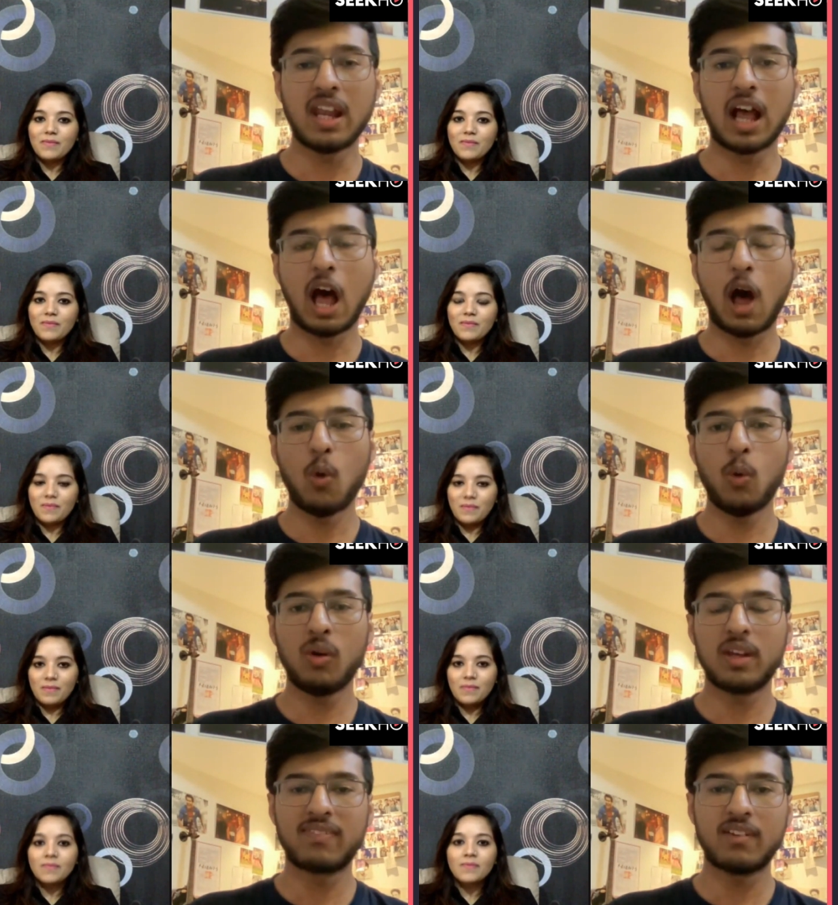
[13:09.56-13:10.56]
Speaker 1: and
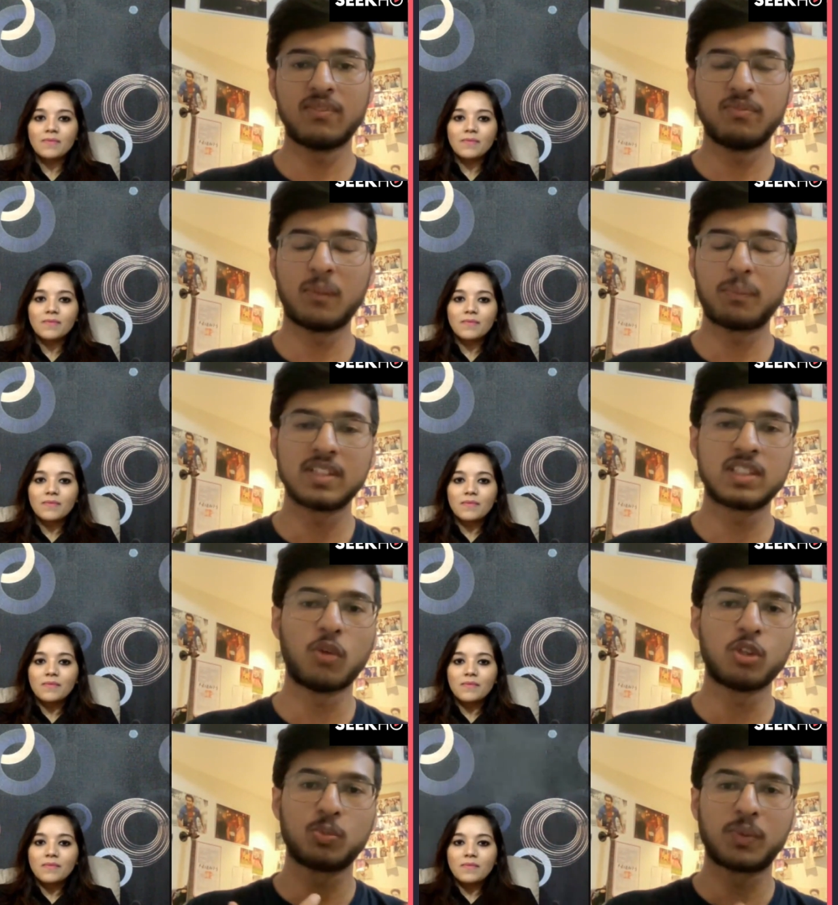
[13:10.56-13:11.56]
how if a
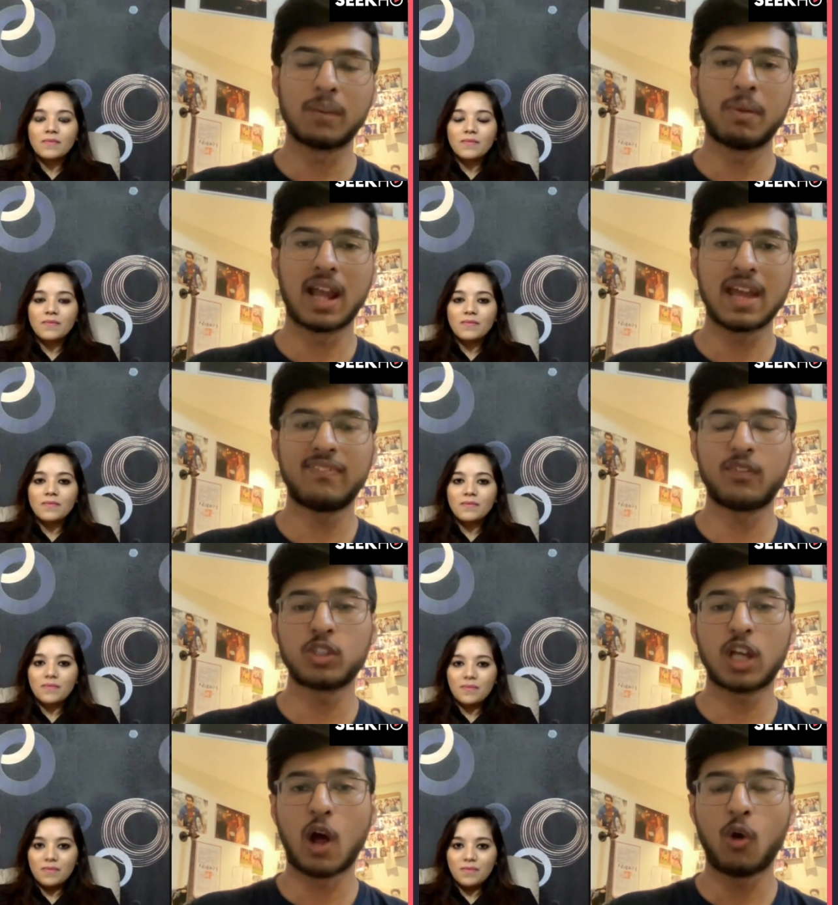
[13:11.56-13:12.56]
person wants to become a life
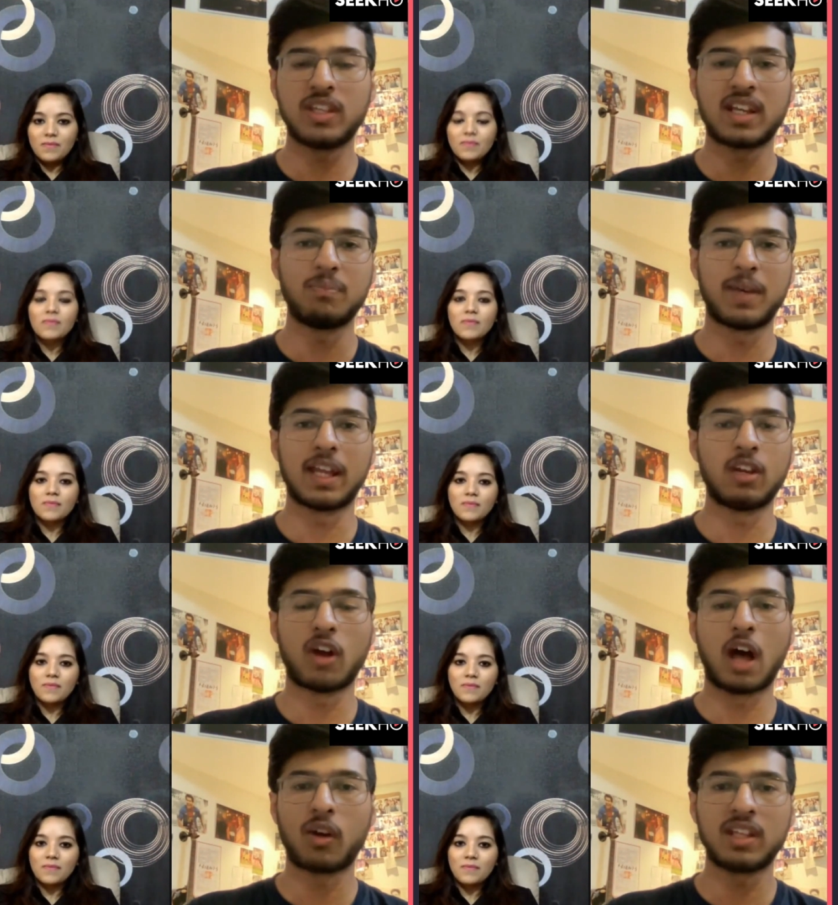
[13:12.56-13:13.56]
coach, how they can begin
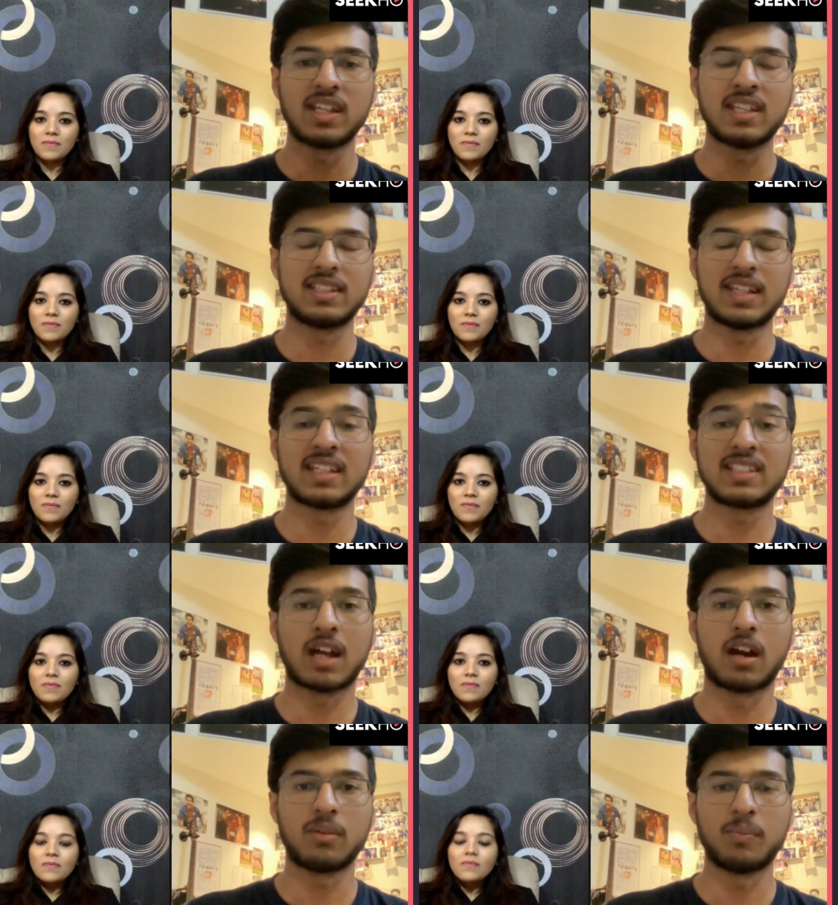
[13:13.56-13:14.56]
or how can they
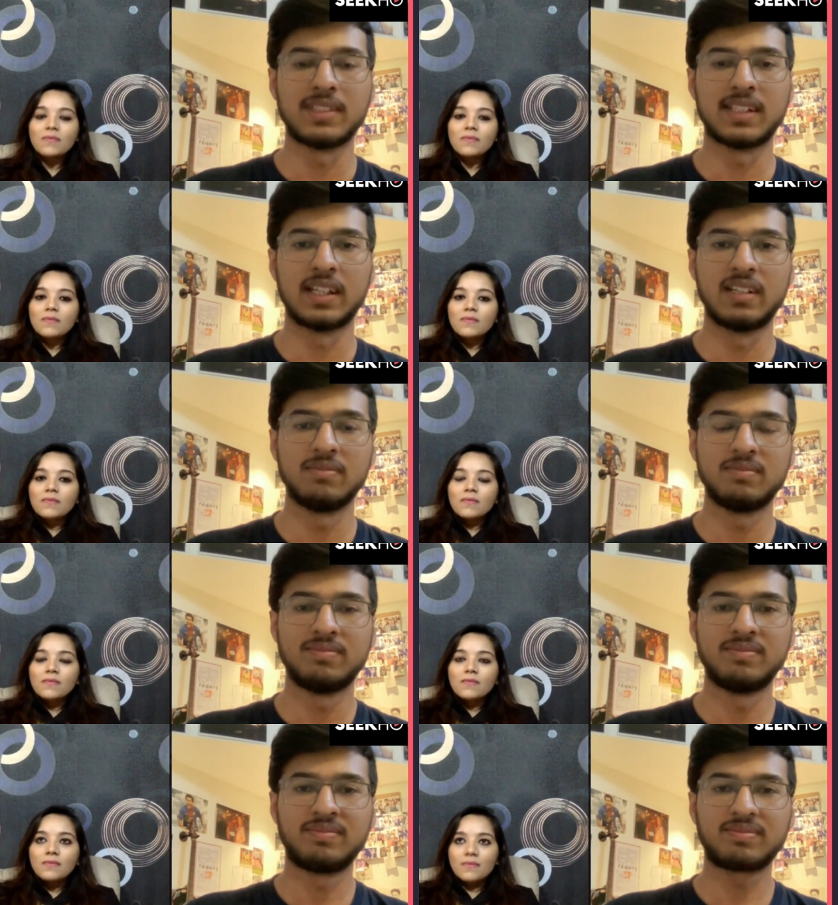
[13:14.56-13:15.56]
start basically?
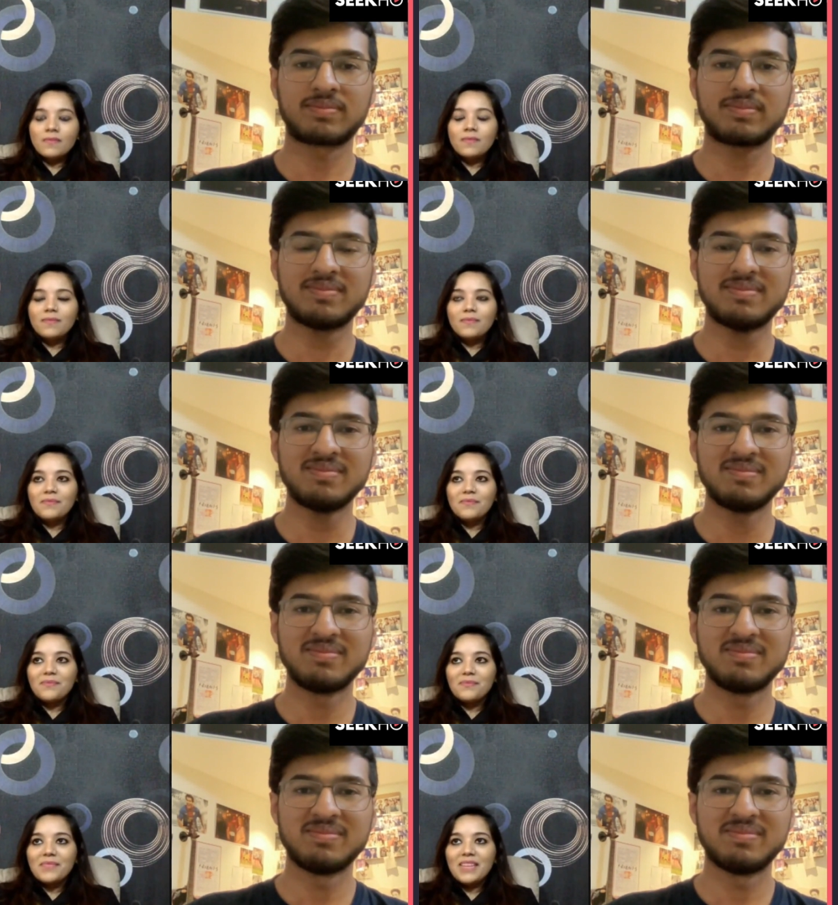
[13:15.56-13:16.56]
Speaker 2: Hmm.
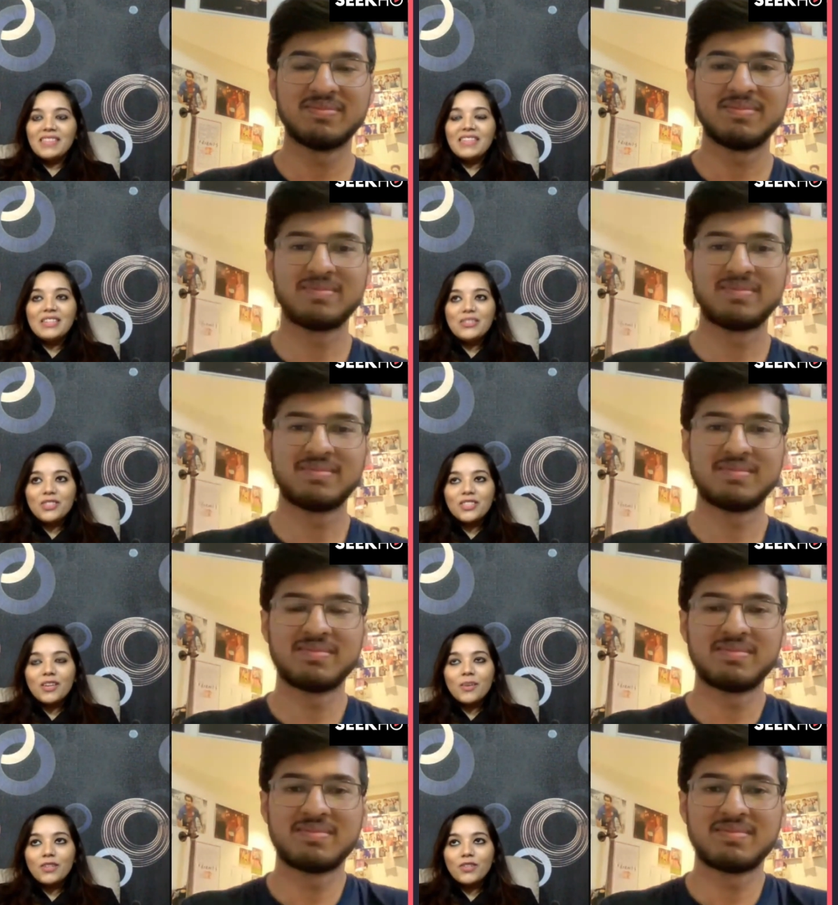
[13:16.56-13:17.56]
That's an interesting
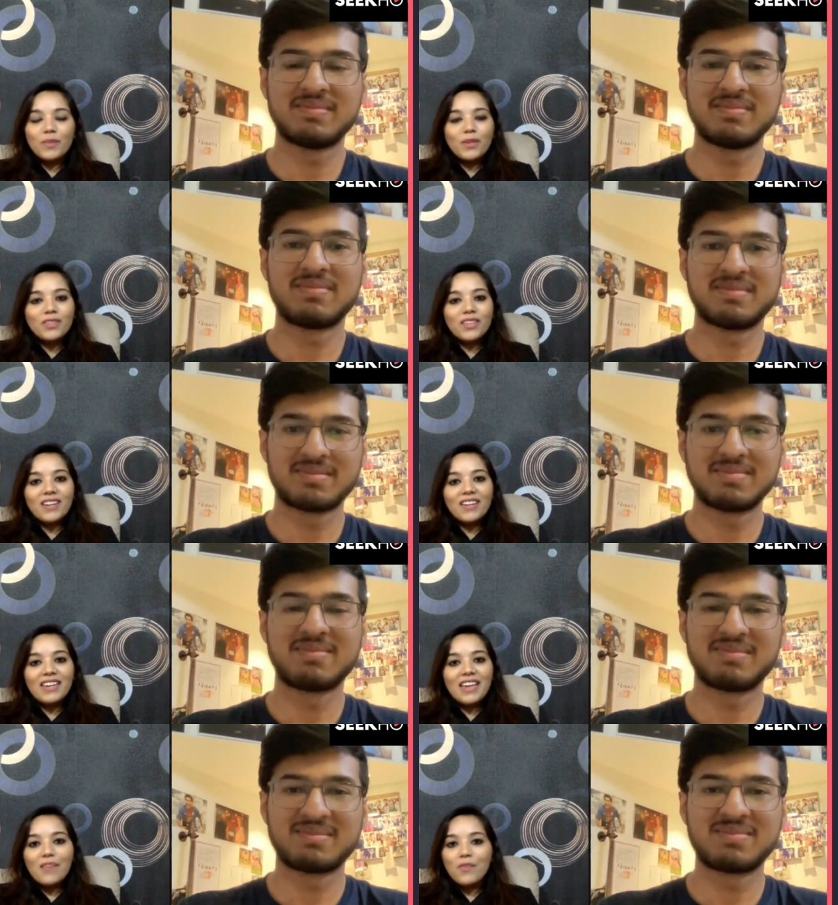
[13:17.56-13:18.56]
question because
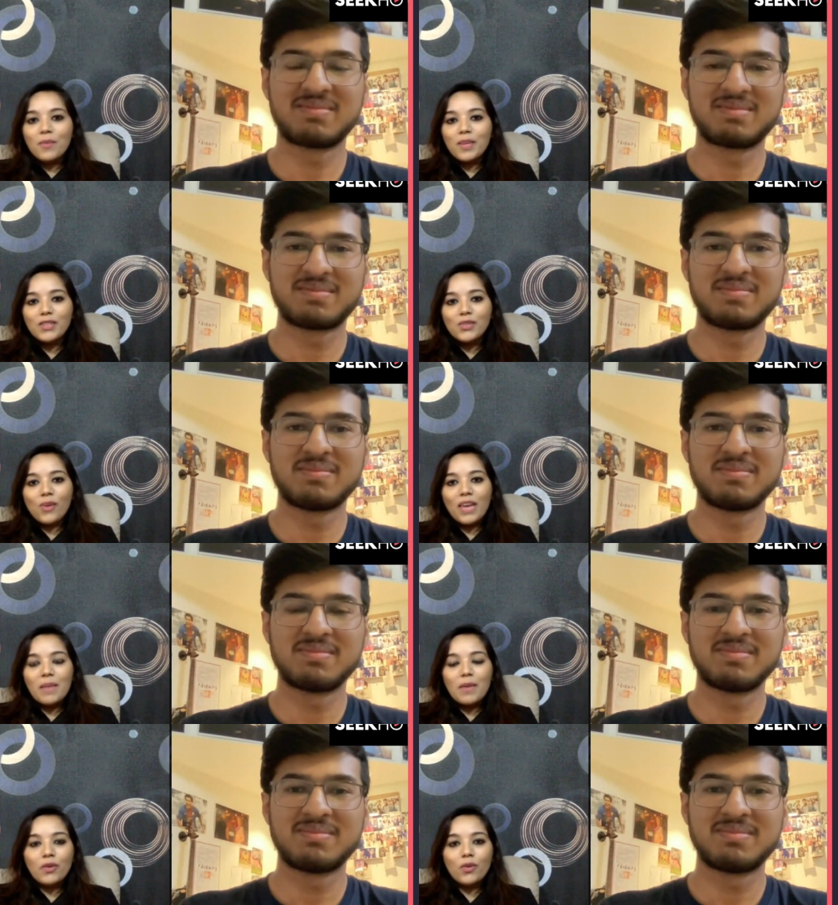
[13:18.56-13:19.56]
suddenly everybody's talking
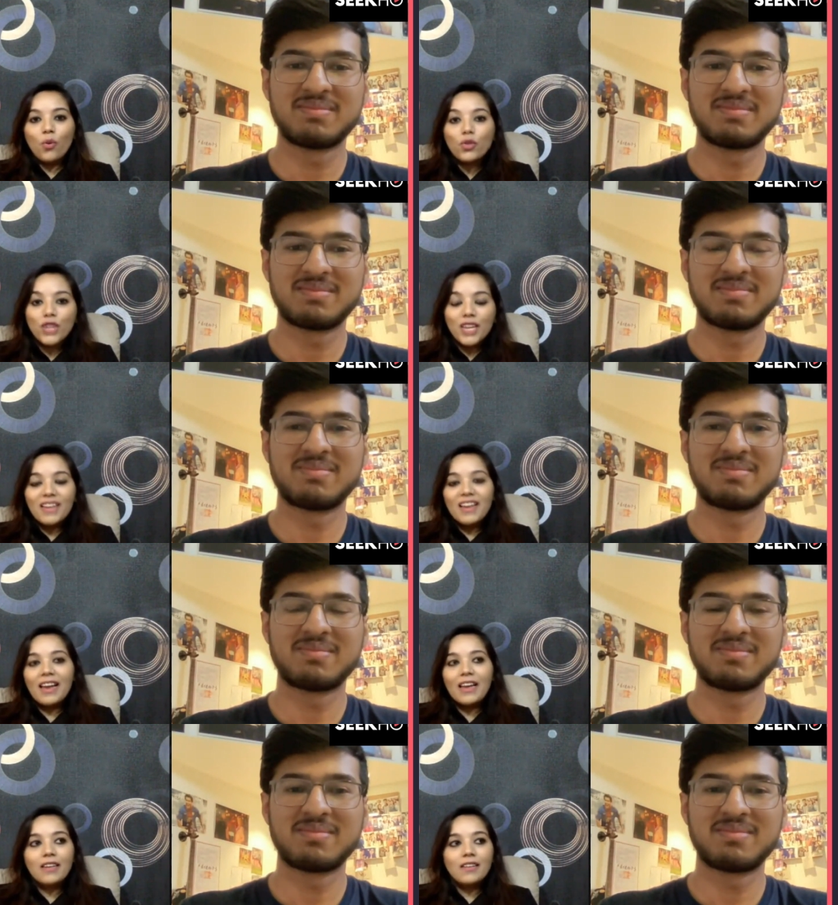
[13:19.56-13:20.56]
about coaching.
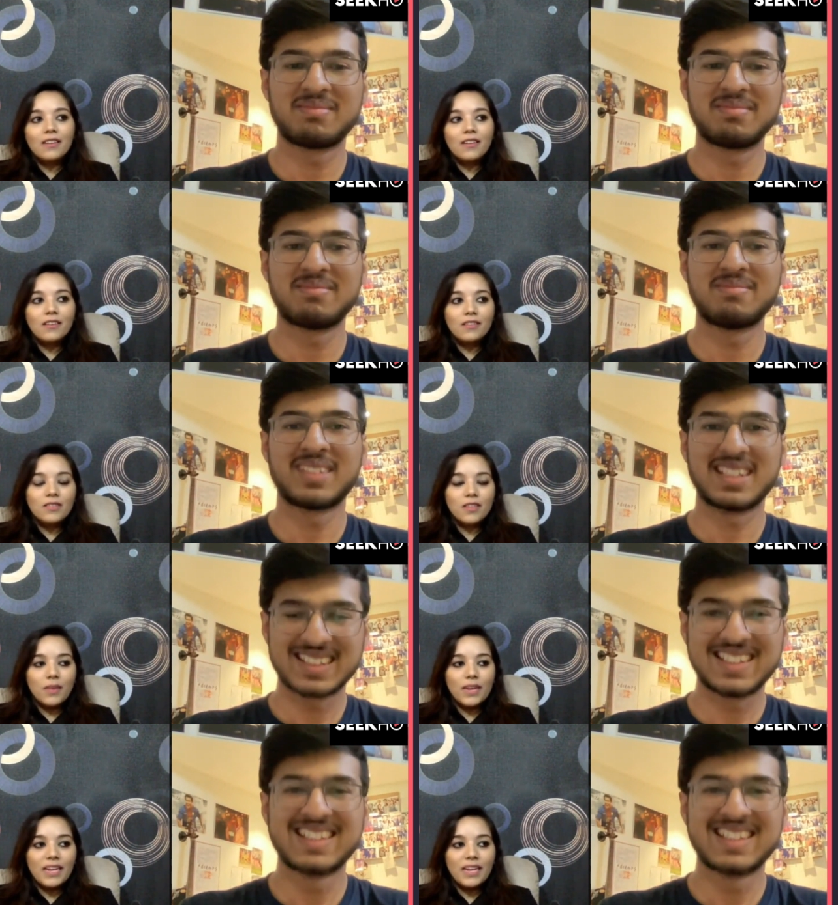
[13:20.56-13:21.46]
And uh, when